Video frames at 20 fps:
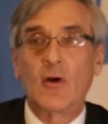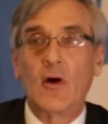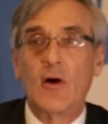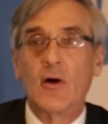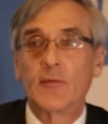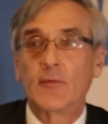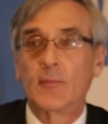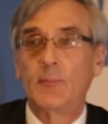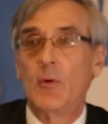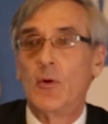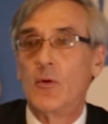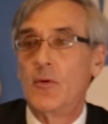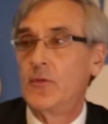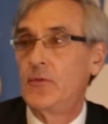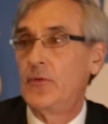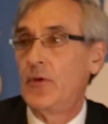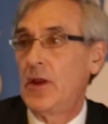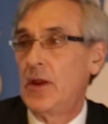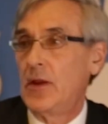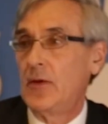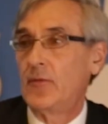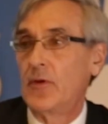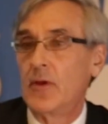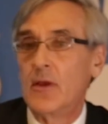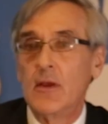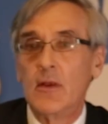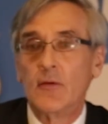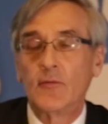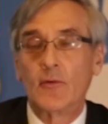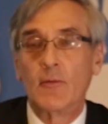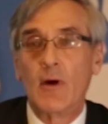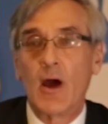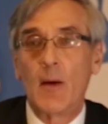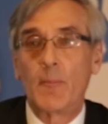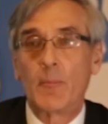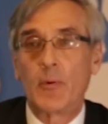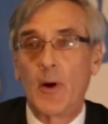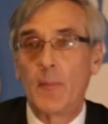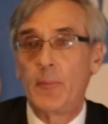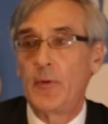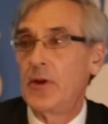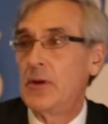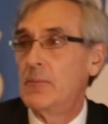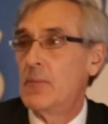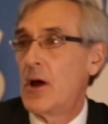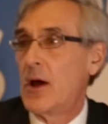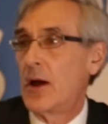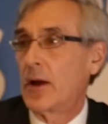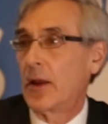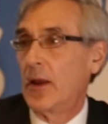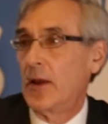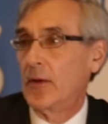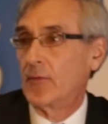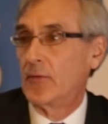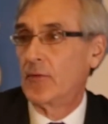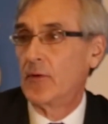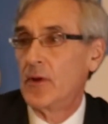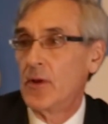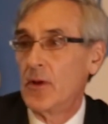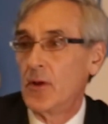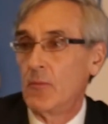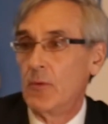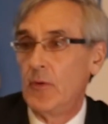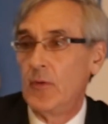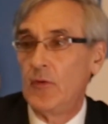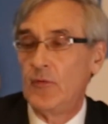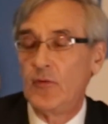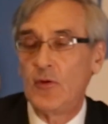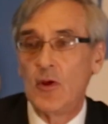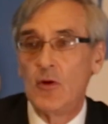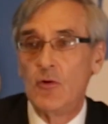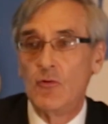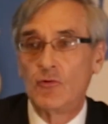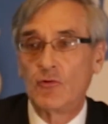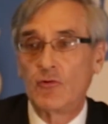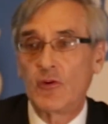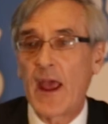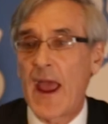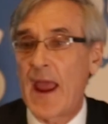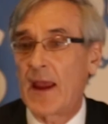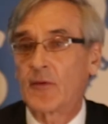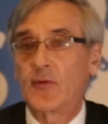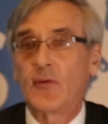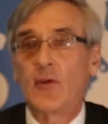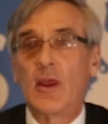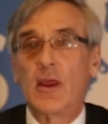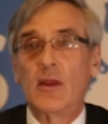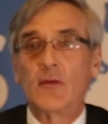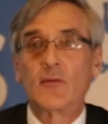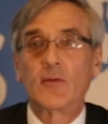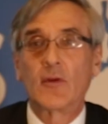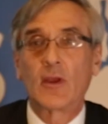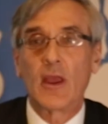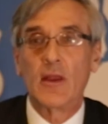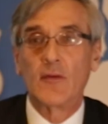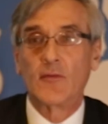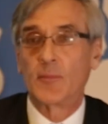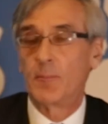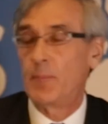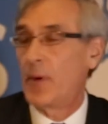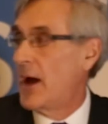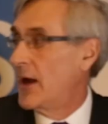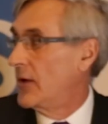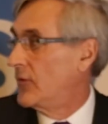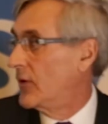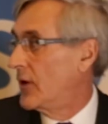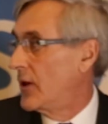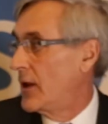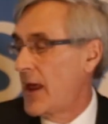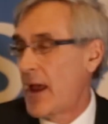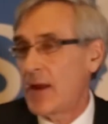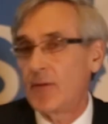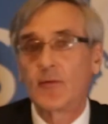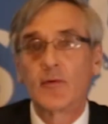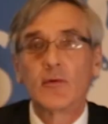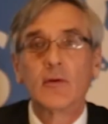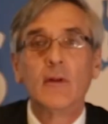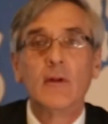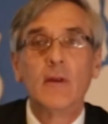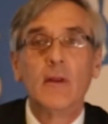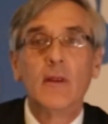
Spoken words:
Osborne, did to our property market with his huge tax hit against buy-to-let